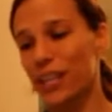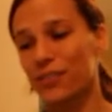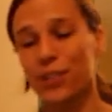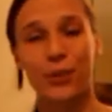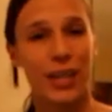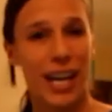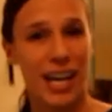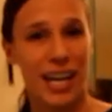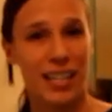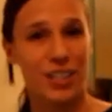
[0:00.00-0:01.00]
if you
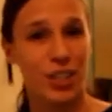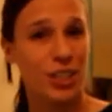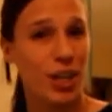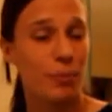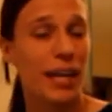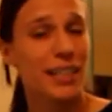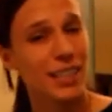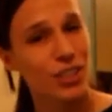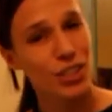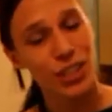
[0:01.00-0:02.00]
can just start paying
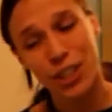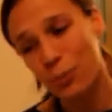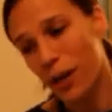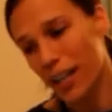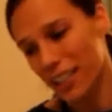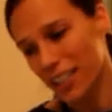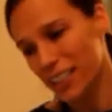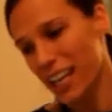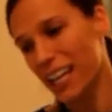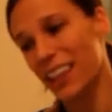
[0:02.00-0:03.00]
attention to your
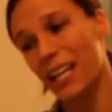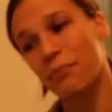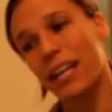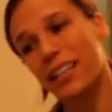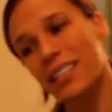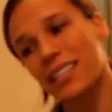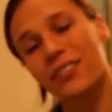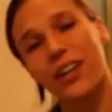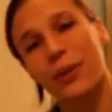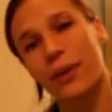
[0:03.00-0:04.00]
body and then make a list
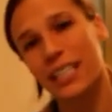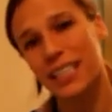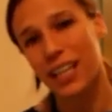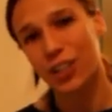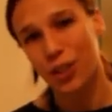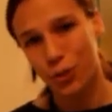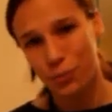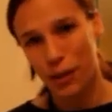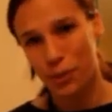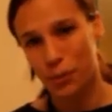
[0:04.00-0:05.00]
of all the ways that you
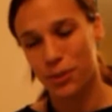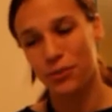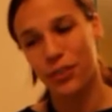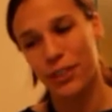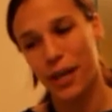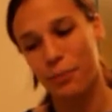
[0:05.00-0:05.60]
might be able to fill